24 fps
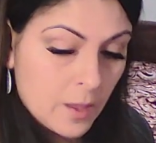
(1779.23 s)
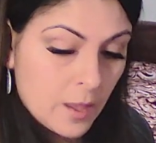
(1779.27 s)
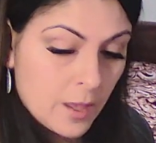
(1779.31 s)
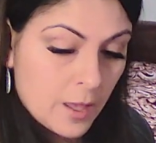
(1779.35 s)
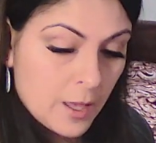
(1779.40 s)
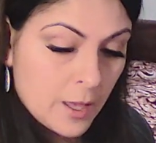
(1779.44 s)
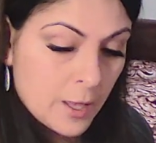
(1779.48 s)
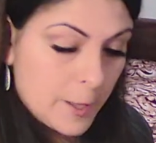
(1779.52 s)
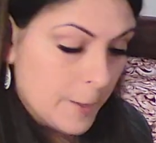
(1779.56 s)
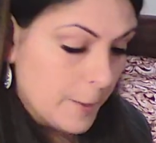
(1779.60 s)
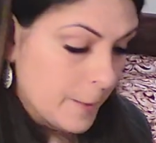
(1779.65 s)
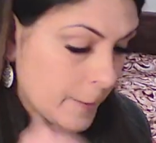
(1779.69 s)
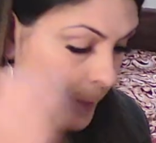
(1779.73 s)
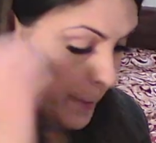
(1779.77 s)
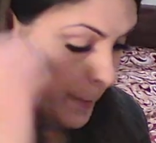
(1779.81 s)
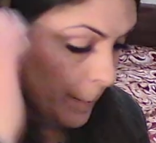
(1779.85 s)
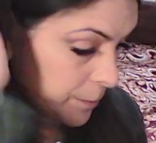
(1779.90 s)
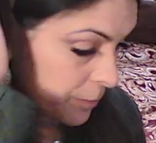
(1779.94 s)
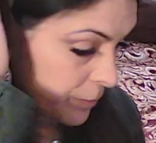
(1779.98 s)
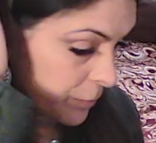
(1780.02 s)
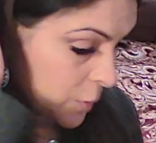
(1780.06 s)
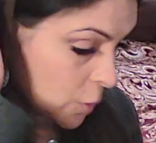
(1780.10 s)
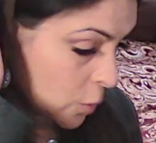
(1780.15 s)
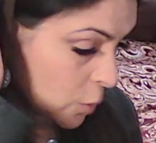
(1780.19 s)

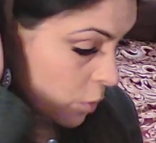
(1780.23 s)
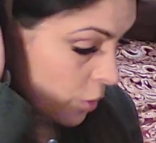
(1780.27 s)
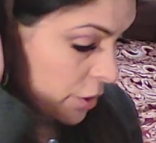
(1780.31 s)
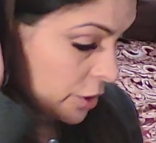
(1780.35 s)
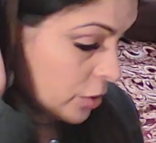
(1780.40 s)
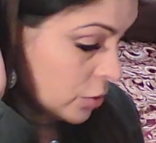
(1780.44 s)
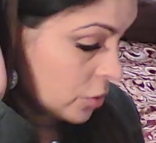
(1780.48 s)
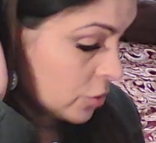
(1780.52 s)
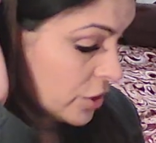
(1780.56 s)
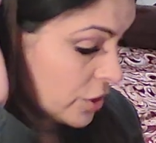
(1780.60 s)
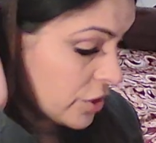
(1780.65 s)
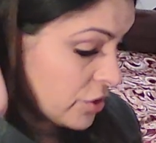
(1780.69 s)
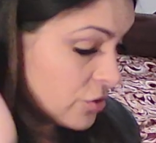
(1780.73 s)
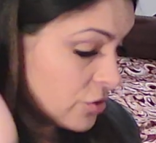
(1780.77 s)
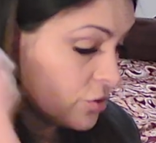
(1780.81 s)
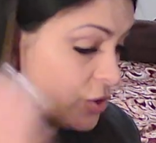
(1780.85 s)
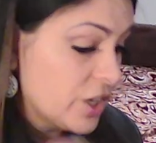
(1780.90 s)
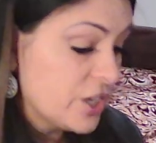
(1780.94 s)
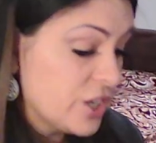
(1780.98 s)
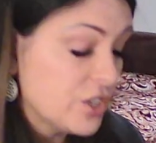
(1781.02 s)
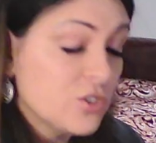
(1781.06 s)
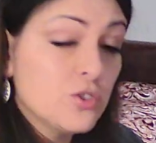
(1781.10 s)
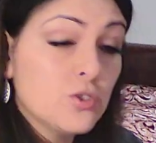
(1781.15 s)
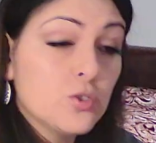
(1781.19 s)
or you're
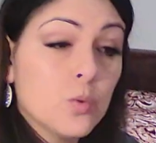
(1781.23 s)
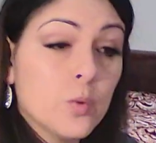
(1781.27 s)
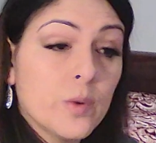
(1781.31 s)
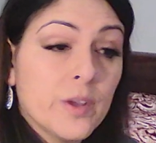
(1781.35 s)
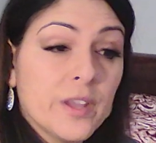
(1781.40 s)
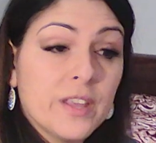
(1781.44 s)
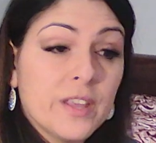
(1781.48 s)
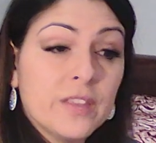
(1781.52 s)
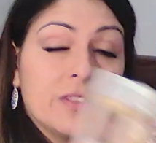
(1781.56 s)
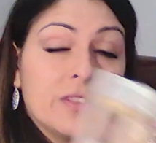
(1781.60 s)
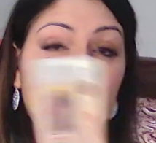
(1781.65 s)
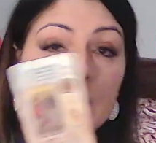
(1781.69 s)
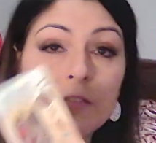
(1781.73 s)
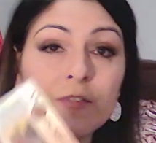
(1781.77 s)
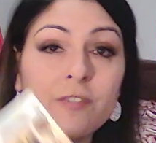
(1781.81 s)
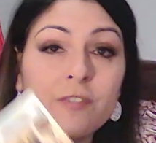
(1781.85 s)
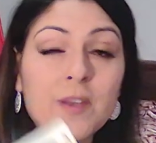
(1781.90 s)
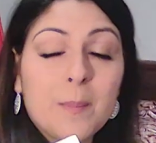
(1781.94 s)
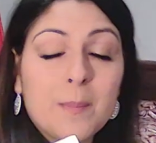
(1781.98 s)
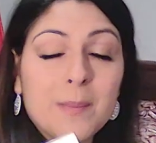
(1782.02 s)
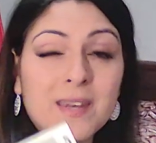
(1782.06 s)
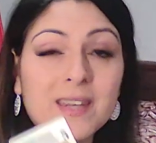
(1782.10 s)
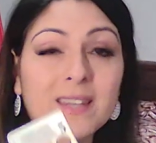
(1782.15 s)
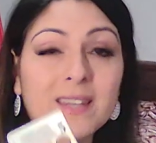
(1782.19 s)
enjoying the
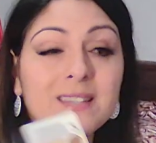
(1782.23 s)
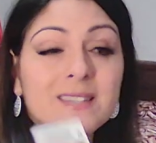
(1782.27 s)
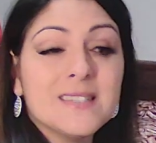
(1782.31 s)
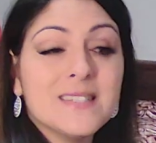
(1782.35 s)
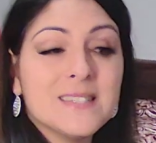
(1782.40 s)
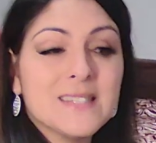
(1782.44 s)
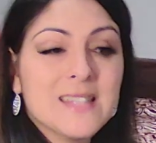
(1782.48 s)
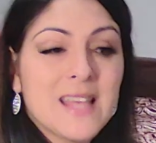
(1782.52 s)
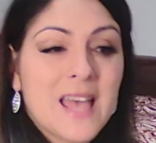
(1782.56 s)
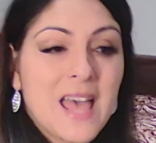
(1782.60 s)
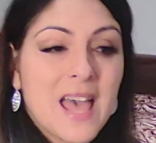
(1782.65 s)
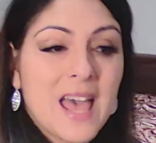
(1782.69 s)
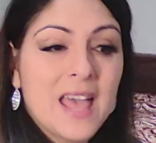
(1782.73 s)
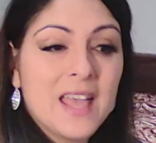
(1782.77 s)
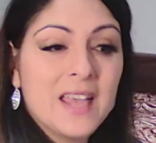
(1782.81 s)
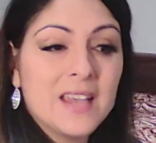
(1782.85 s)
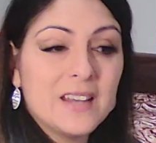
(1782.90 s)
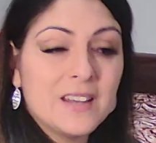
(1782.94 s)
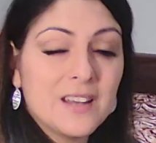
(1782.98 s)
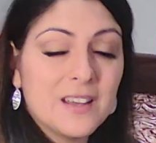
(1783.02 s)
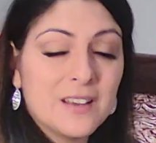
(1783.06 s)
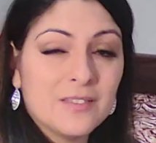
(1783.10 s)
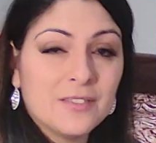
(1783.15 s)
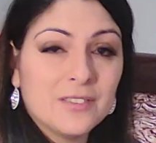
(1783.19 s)
feminine
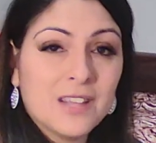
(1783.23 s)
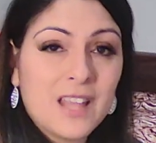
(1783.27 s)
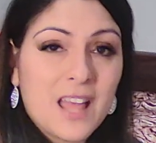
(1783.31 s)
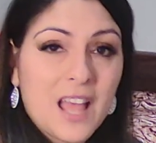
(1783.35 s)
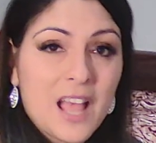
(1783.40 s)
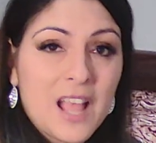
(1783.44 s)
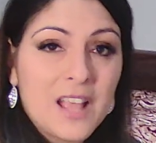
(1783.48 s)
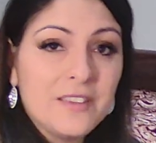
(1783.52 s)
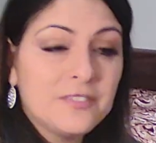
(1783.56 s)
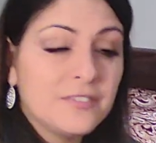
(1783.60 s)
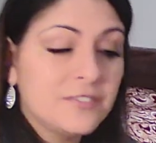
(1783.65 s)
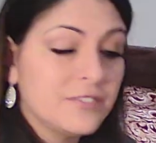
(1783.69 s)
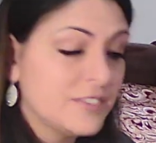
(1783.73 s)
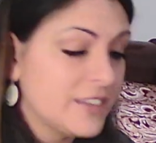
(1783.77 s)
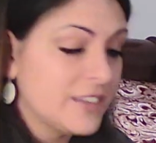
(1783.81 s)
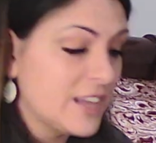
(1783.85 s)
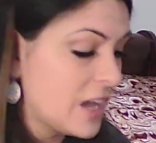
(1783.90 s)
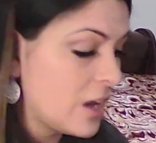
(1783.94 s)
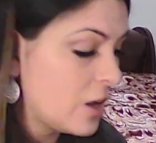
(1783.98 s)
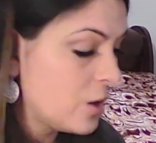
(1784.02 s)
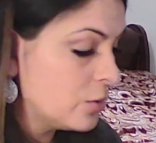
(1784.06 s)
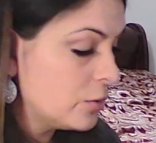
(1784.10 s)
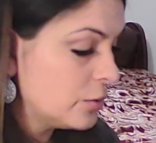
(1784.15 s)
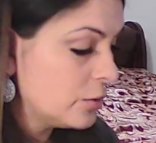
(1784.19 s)
side of life
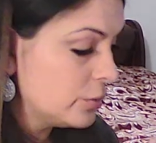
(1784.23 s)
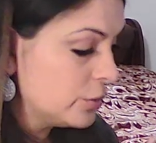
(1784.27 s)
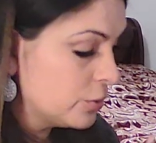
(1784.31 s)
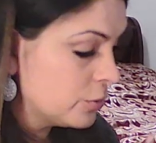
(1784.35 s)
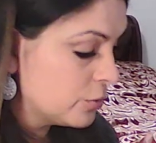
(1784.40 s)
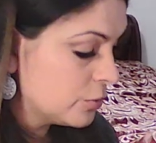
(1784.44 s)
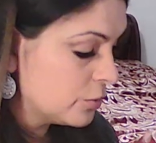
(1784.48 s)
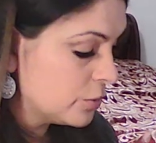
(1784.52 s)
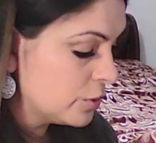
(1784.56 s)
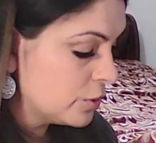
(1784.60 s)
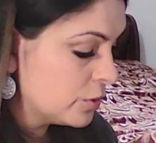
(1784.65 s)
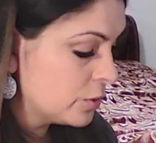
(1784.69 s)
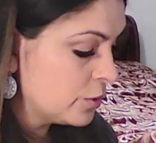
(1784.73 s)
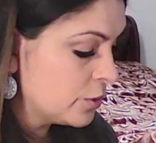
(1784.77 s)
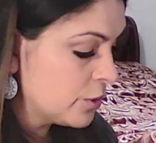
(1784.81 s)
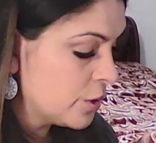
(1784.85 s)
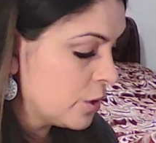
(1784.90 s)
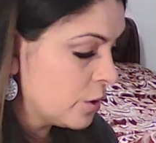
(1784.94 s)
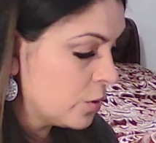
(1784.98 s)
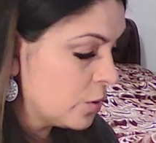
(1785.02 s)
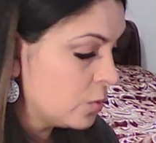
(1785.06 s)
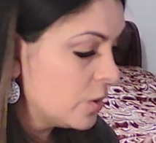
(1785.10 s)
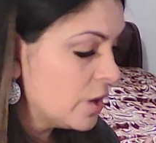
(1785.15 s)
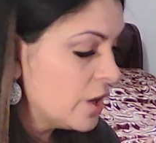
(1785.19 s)
now. You
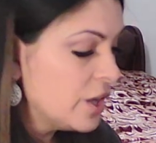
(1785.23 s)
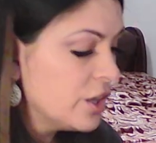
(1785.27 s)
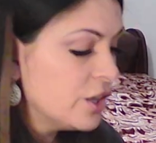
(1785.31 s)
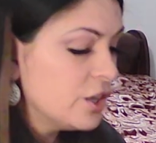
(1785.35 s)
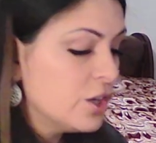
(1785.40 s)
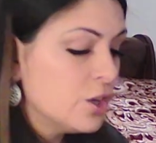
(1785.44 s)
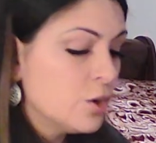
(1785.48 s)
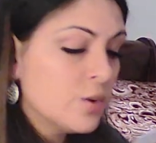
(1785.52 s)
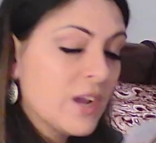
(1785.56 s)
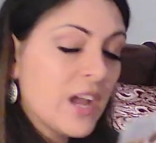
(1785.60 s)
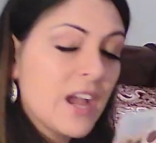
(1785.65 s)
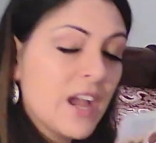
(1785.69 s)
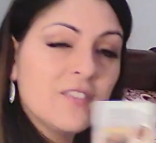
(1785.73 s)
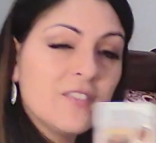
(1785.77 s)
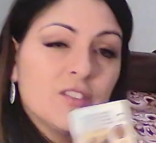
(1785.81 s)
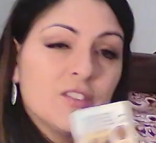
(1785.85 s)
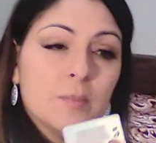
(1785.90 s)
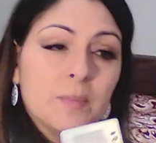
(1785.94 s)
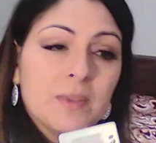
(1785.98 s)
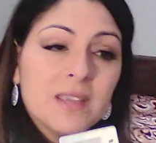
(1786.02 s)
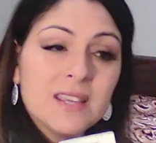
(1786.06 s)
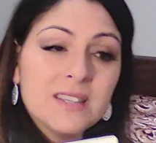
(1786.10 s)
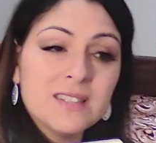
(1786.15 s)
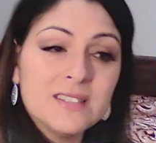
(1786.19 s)
know, you don't have to
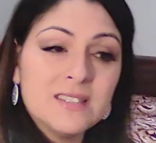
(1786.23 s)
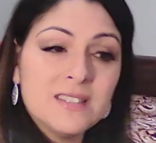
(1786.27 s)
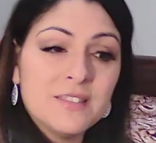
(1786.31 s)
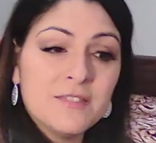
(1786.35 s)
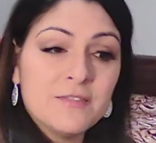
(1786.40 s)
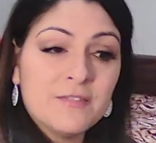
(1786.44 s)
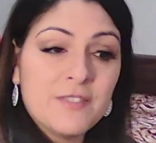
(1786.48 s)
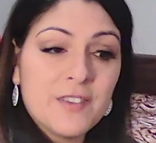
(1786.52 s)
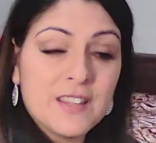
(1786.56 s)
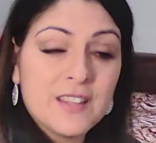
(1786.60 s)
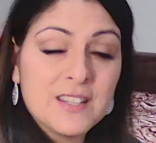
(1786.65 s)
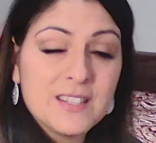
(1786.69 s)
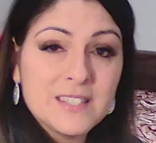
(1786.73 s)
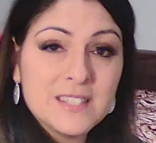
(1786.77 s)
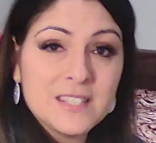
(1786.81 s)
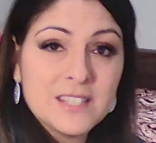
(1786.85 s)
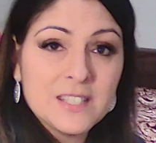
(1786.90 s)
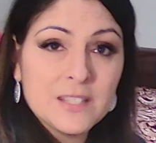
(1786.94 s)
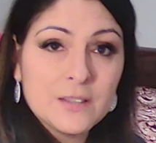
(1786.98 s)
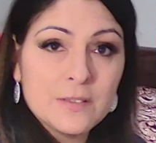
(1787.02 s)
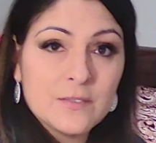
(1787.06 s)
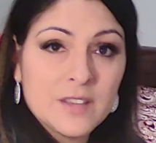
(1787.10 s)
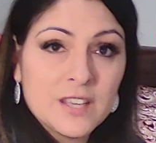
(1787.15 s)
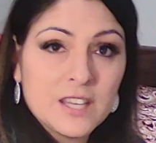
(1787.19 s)
be as
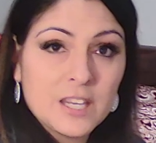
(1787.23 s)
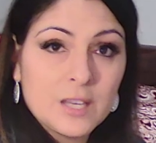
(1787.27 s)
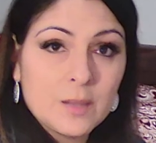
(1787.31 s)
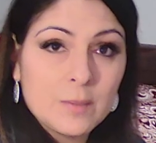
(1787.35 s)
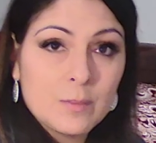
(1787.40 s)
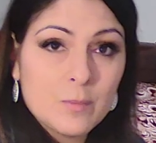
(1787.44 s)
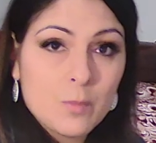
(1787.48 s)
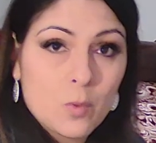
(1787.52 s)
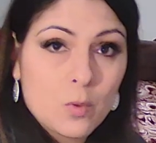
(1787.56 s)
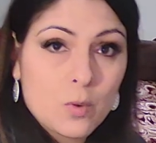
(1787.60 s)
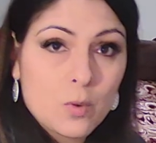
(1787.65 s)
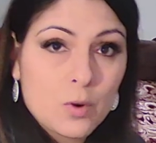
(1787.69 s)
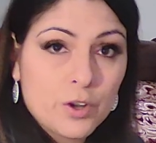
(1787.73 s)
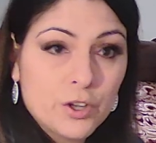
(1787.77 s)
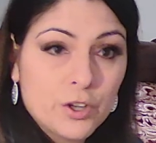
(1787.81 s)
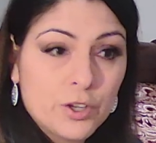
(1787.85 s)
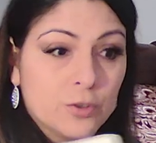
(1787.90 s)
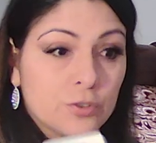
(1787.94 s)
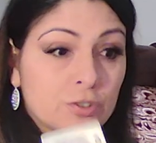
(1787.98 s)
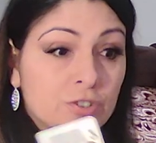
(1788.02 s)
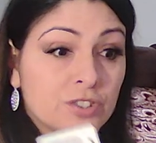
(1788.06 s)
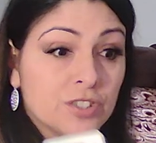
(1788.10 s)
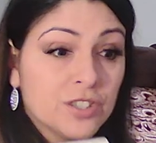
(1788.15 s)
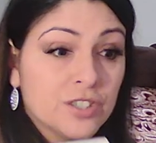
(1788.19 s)
defensive anymore.
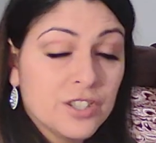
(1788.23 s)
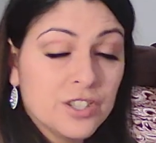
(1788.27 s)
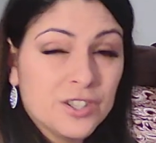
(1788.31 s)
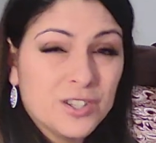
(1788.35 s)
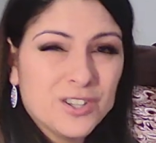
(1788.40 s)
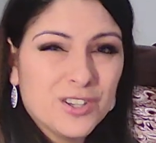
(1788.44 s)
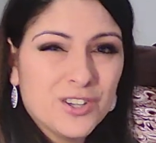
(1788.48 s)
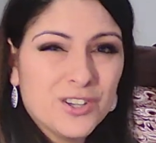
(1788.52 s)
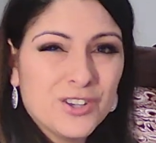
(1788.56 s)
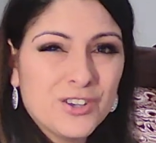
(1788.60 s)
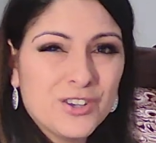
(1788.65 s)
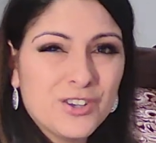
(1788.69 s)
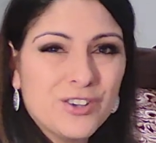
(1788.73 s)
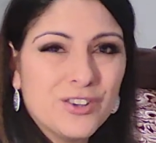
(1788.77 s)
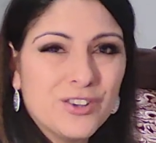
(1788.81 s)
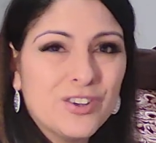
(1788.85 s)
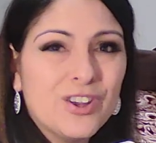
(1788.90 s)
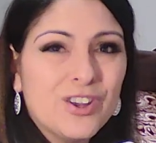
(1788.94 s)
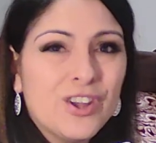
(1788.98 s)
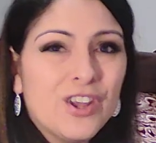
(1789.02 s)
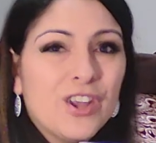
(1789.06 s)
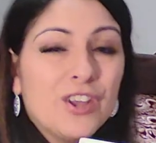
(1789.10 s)
You're secure.